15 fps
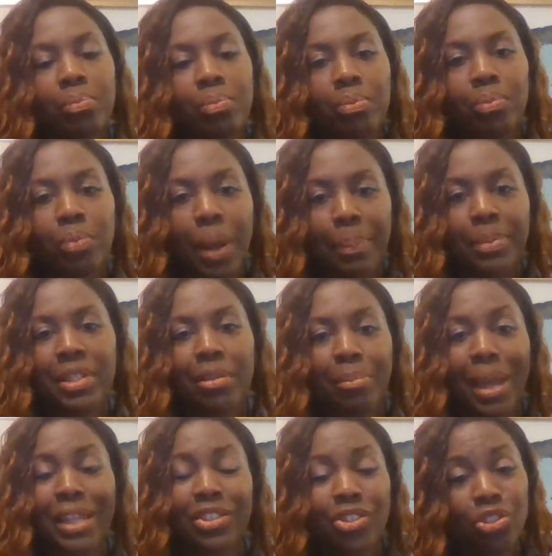weapons of
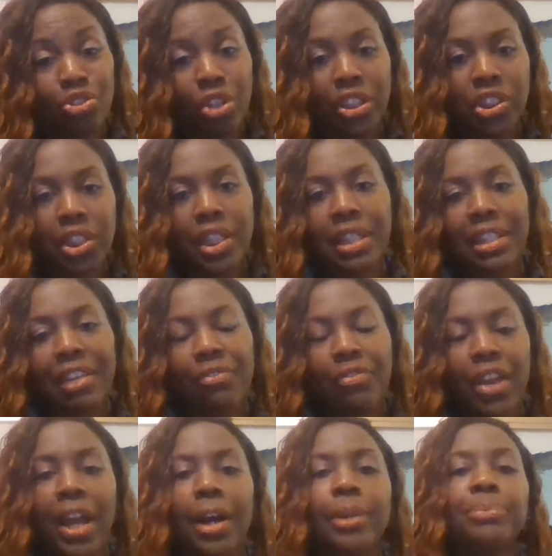mass destruction that they
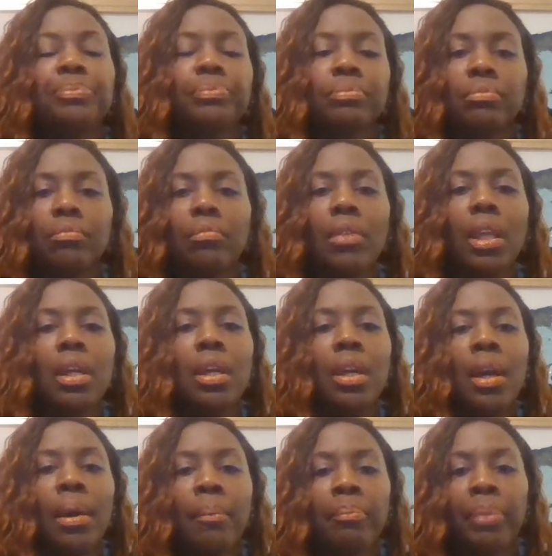found.
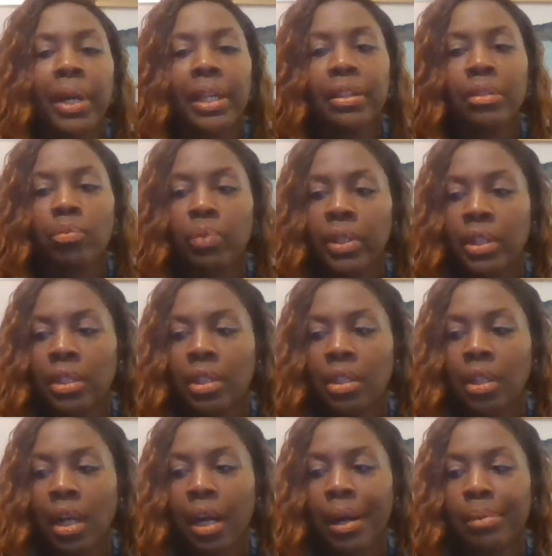But when
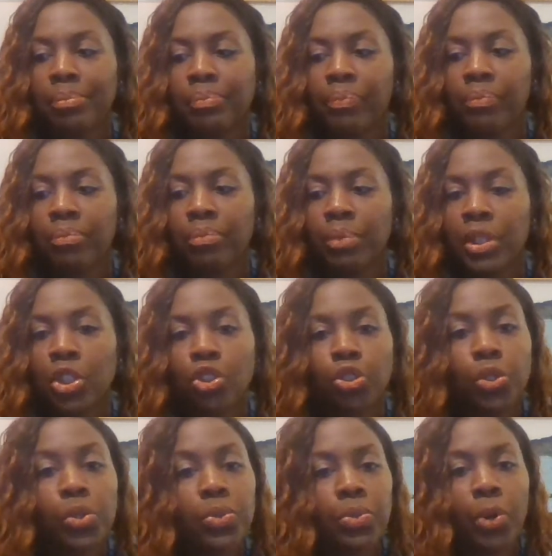the
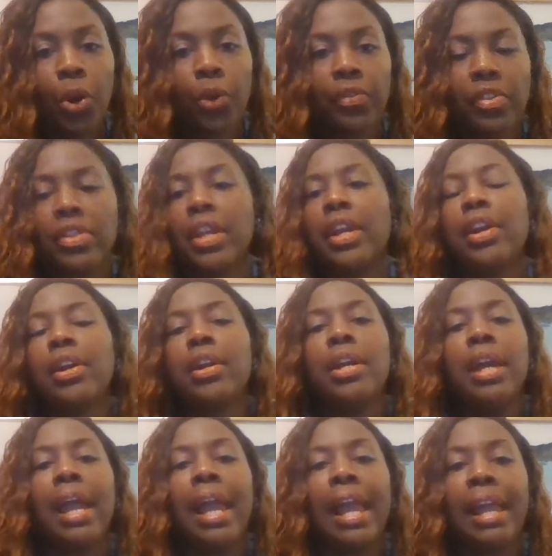troops were over there,
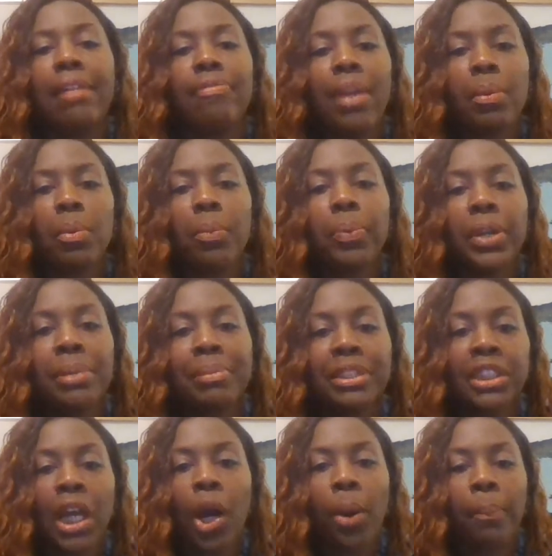and they were pretty much
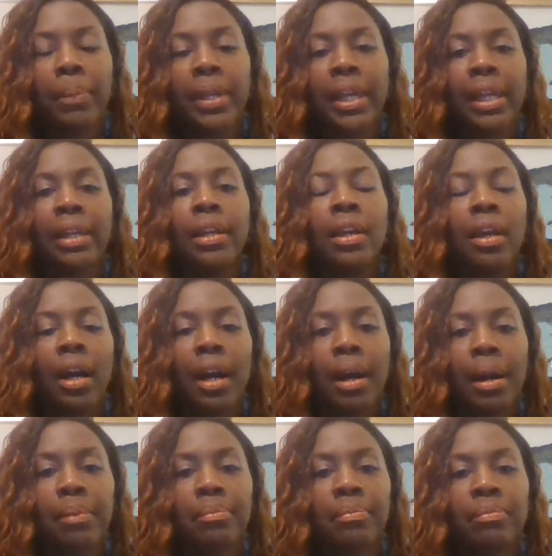helping
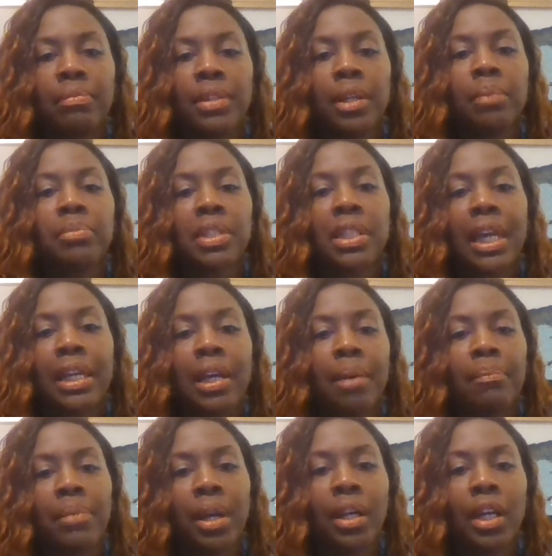them set
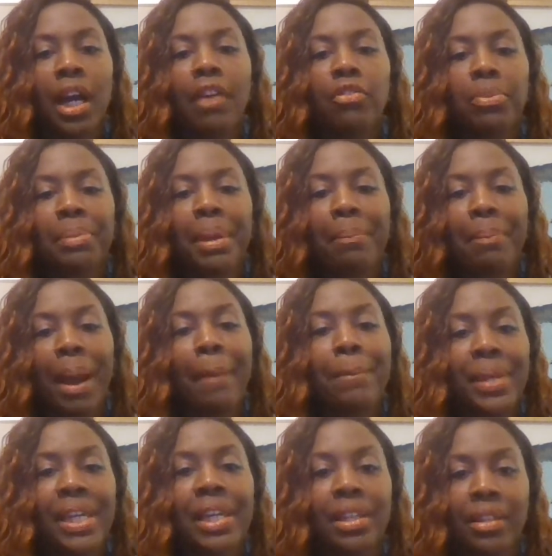up a government by
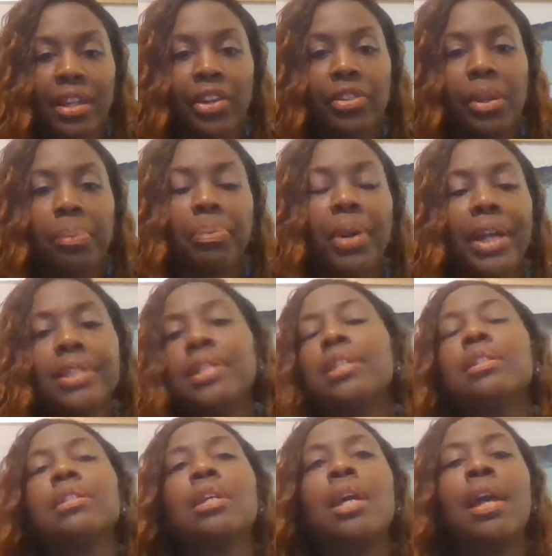being there, their
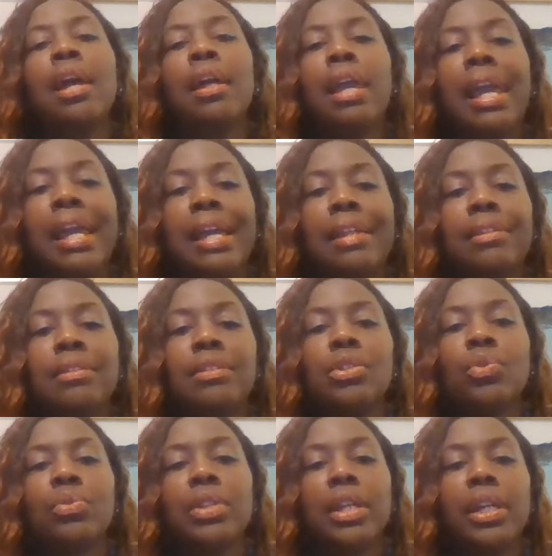presence. And
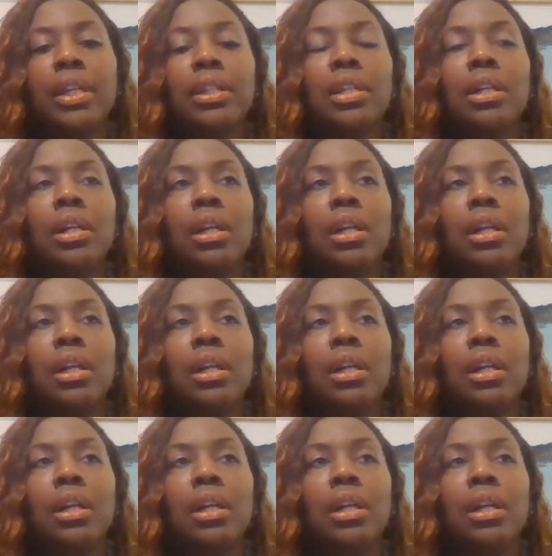so then